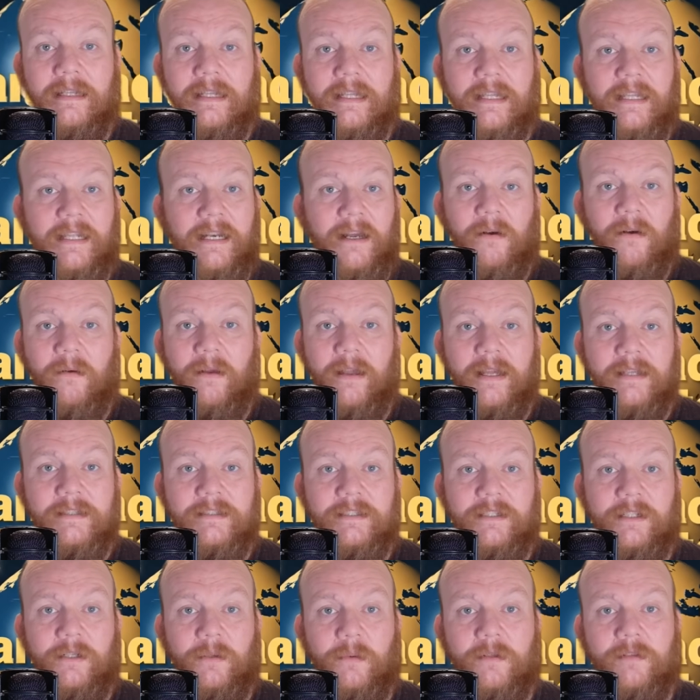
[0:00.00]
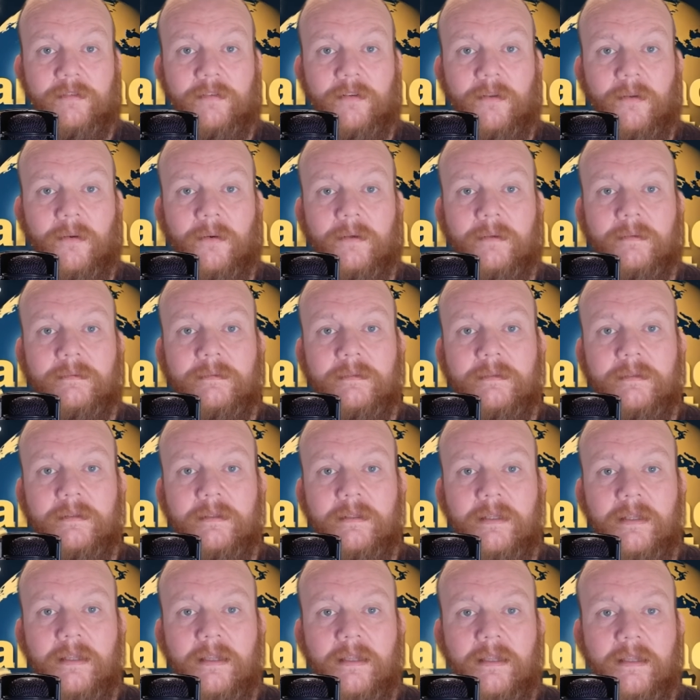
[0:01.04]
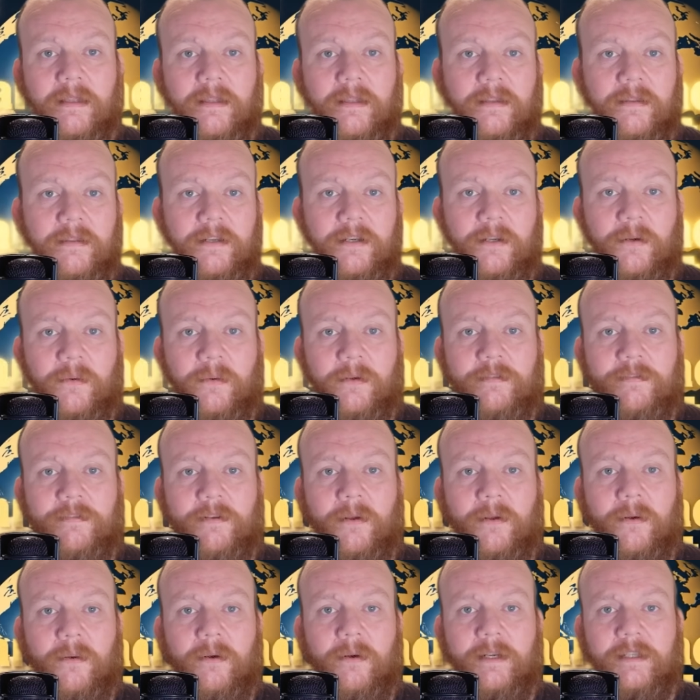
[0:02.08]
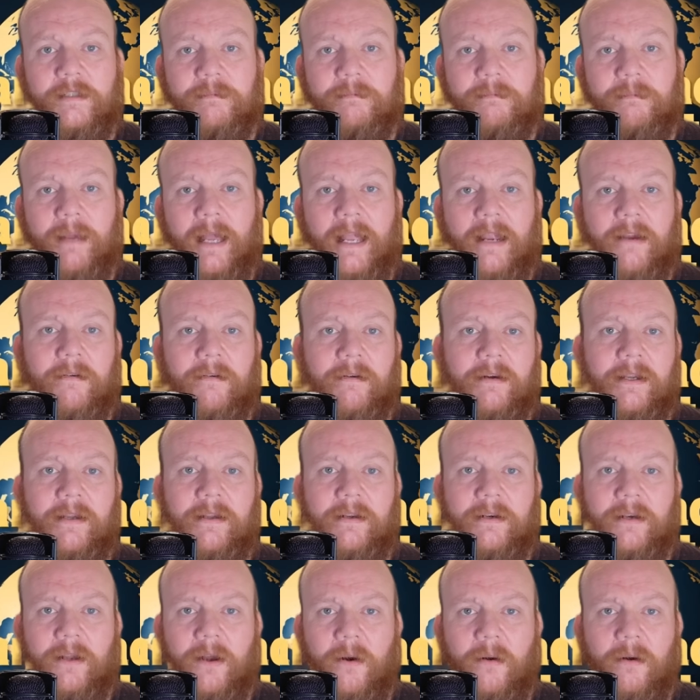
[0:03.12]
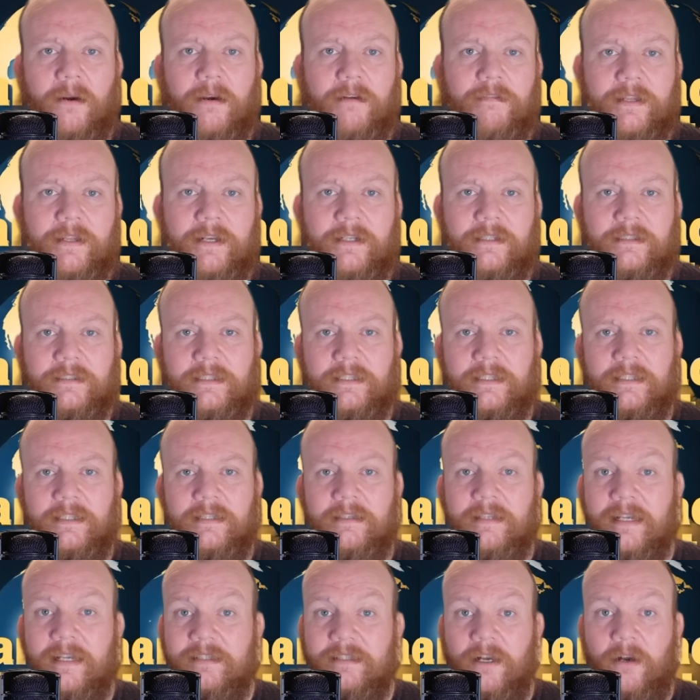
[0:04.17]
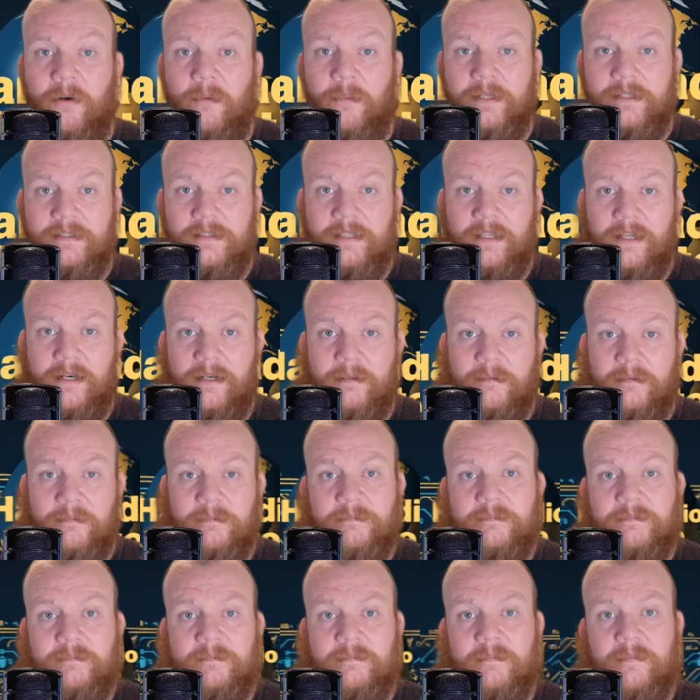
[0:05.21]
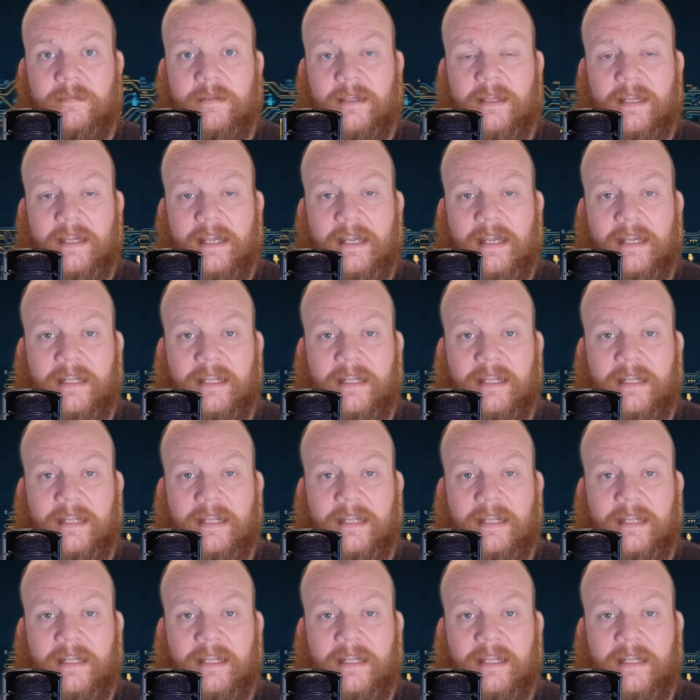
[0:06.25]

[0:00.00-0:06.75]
it all has a noise floor. The noise floor is background R F energy. That's always there. It